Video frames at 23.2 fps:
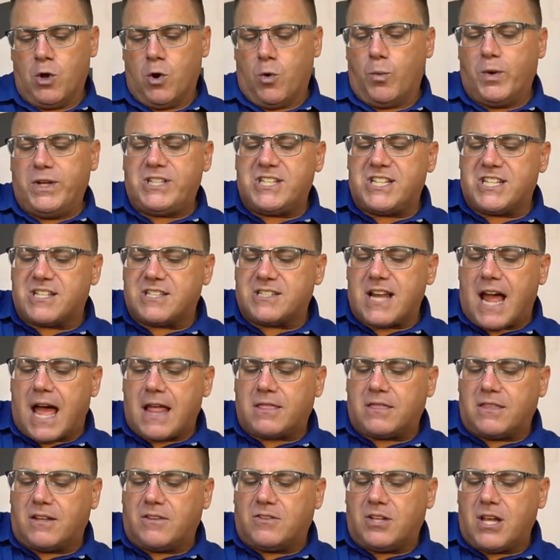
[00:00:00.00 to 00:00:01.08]
We
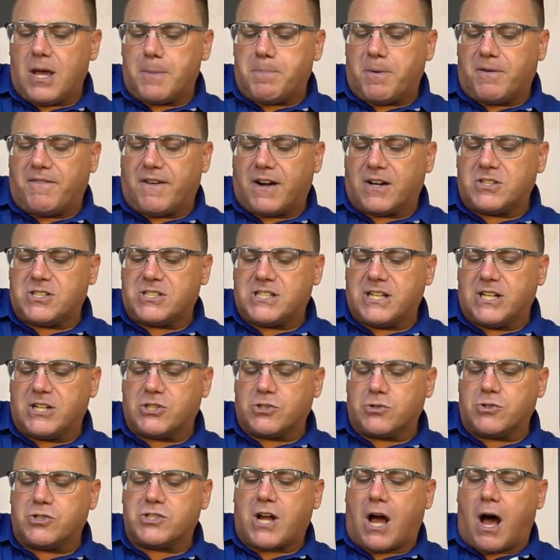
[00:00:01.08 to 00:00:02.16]
set the tip of our
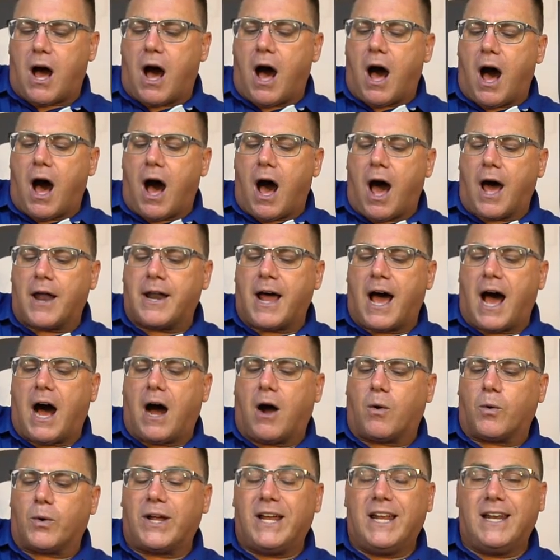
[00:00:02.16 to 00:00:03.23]
scissors on
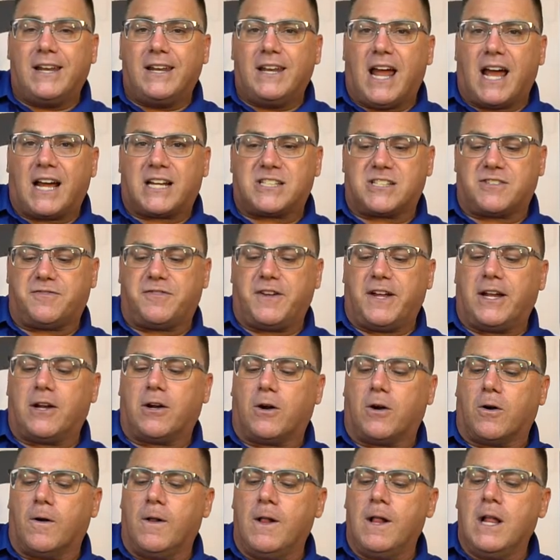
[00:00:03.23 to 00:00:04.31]
our index
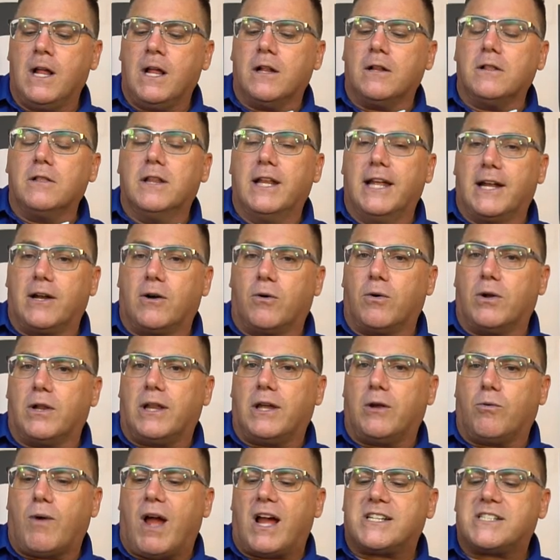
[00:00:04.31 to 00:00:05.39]
finger,
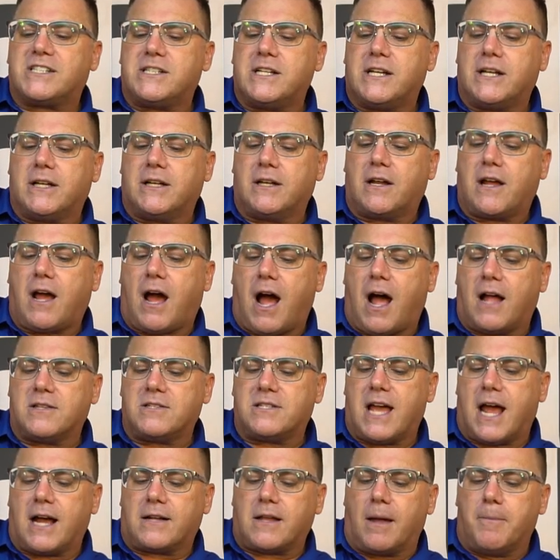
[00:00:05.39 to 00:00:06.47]
literally resting in
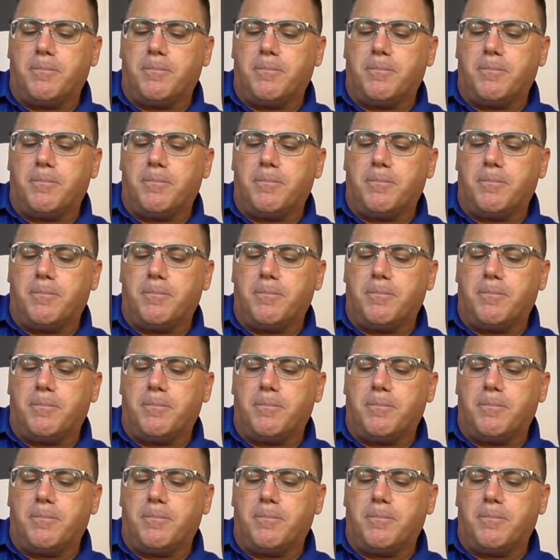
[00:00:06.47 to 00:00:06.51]
contact.